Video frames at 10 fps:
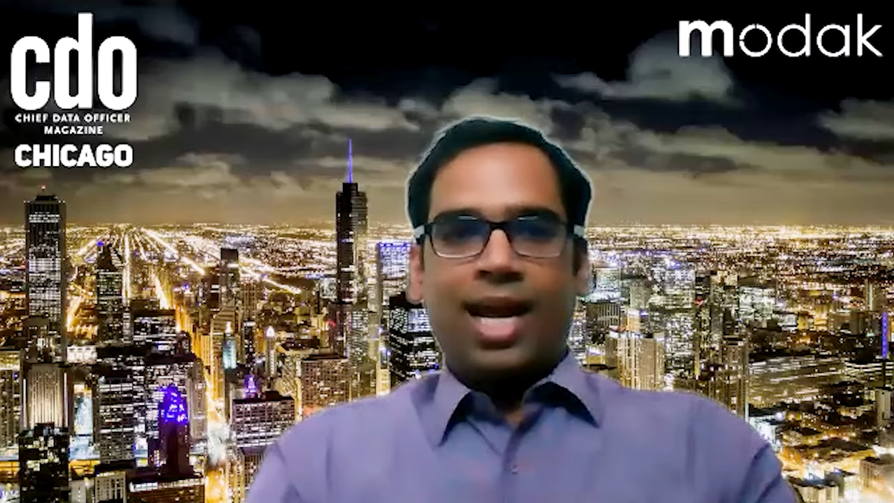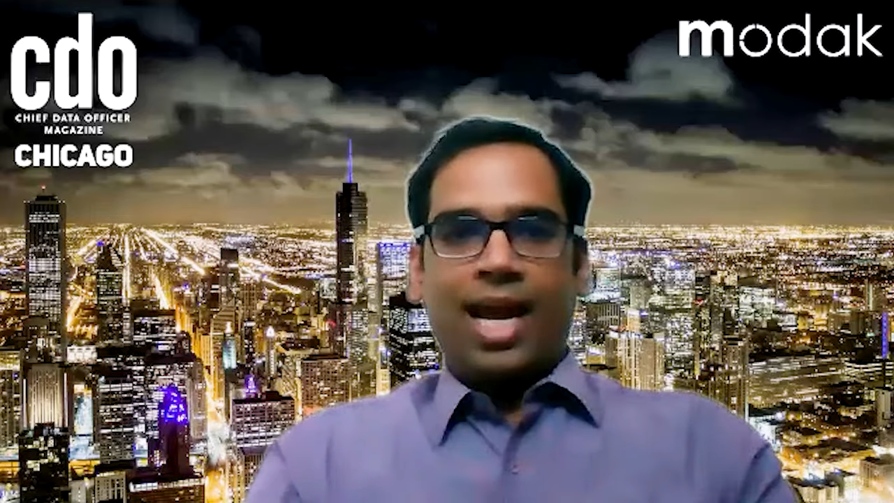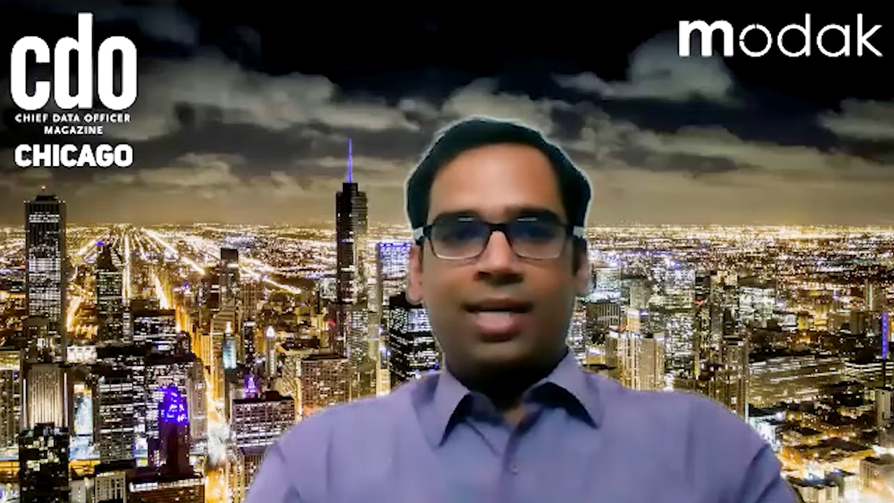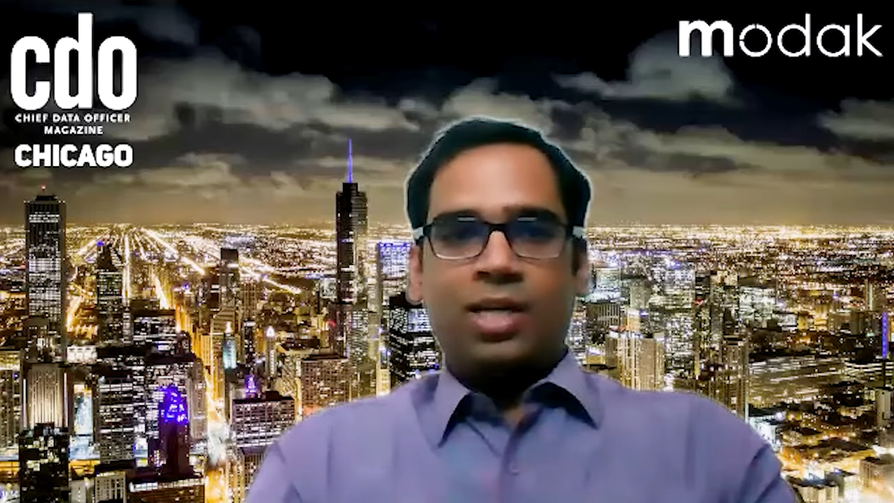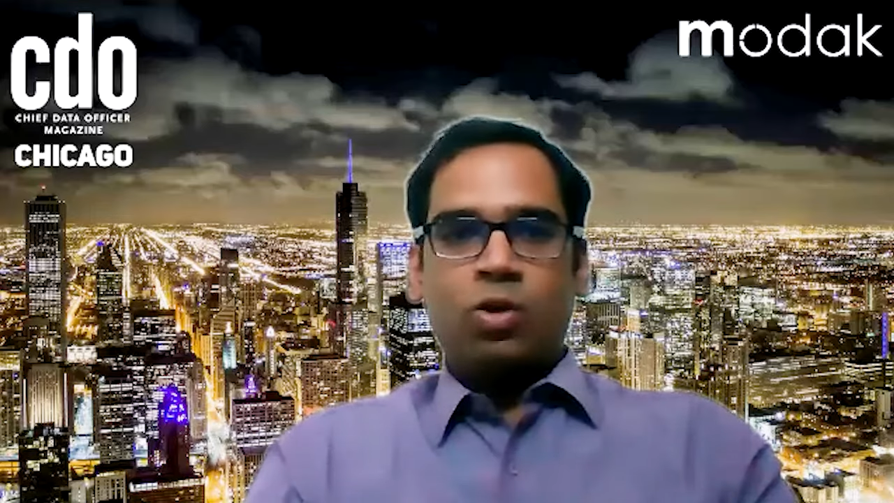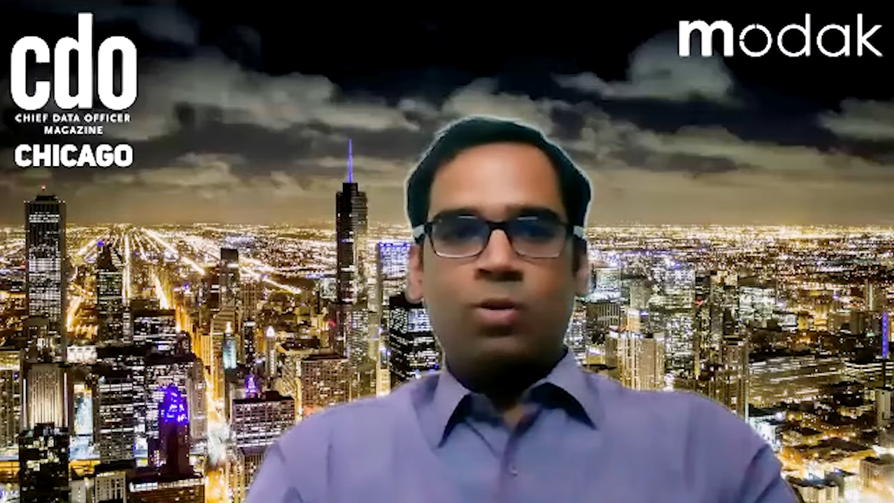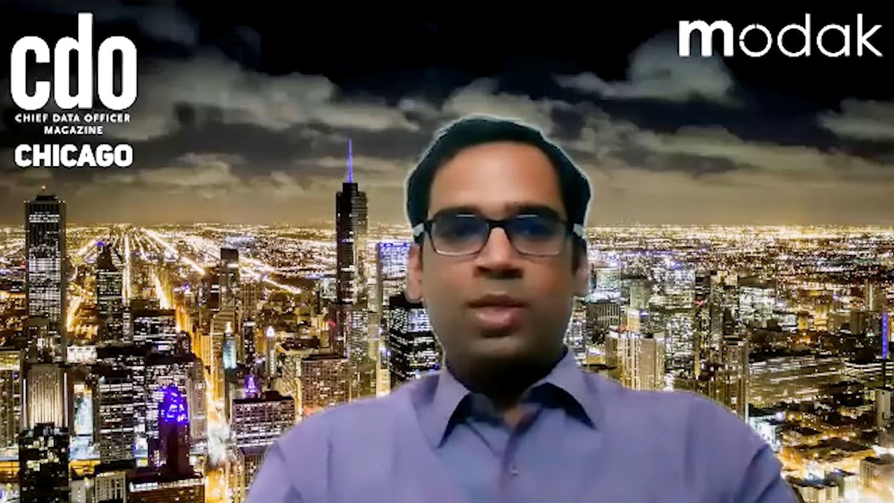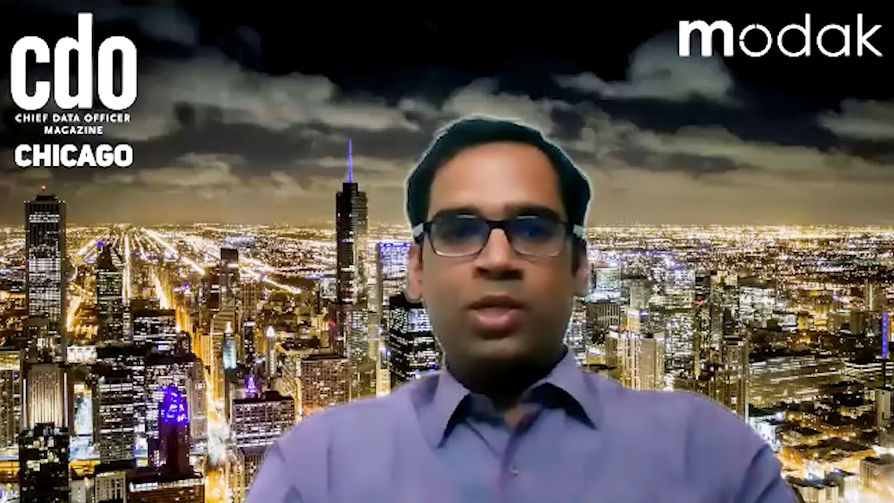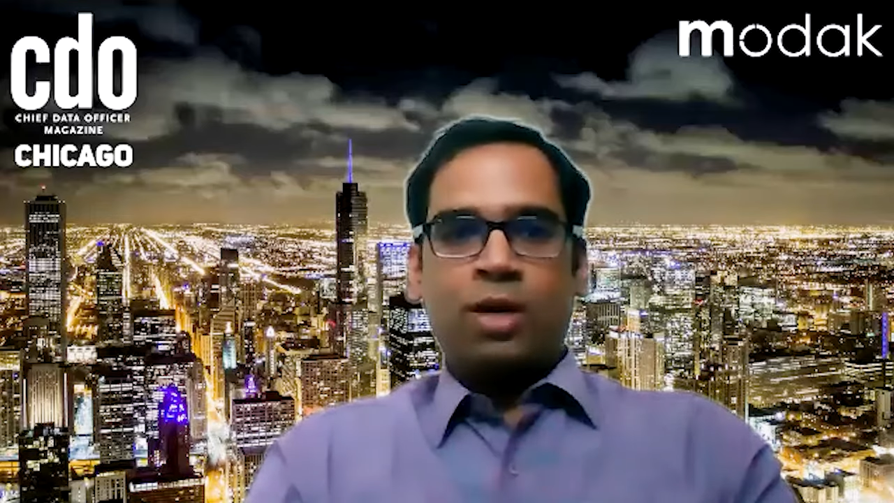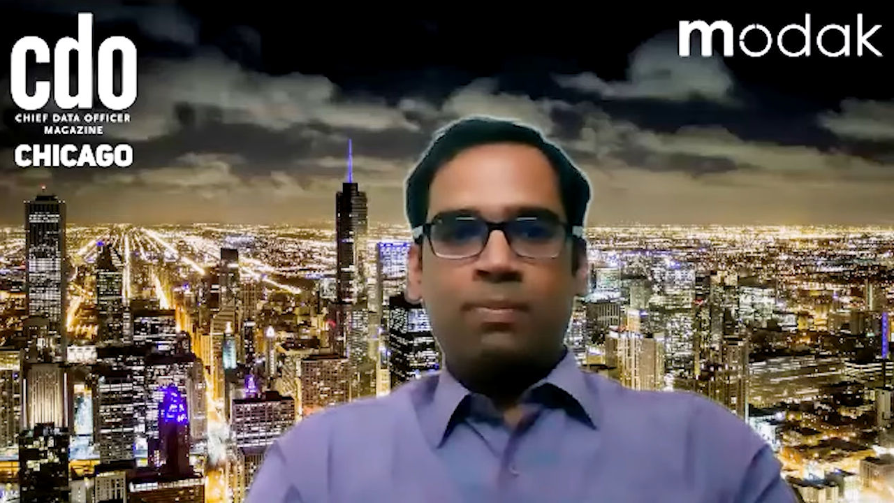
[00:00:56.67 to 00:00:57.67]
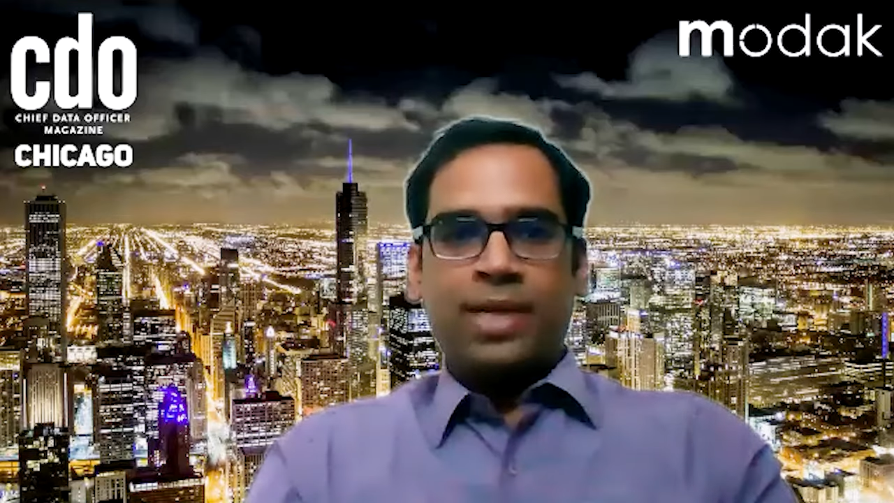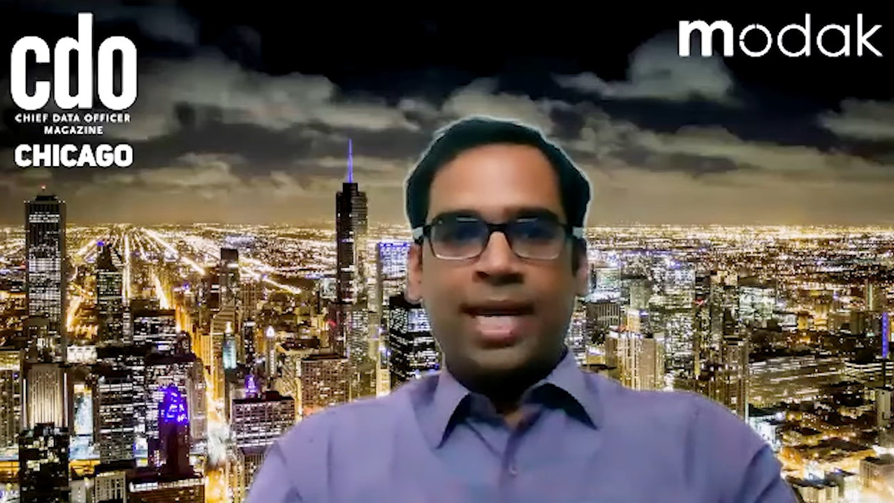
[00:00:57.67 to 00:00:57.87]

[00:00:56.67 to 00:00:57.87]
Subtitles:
at a global top